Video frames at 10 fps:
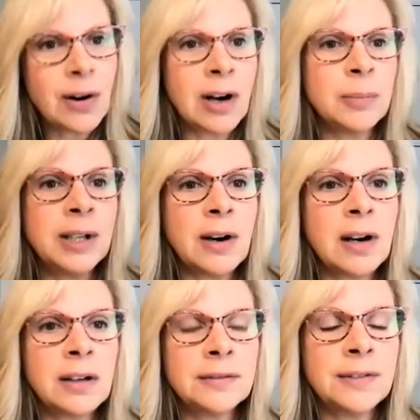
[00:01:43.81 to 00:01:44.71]

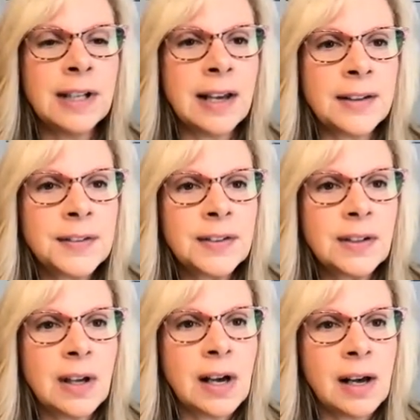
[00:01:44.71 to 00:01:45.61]
RBR-VS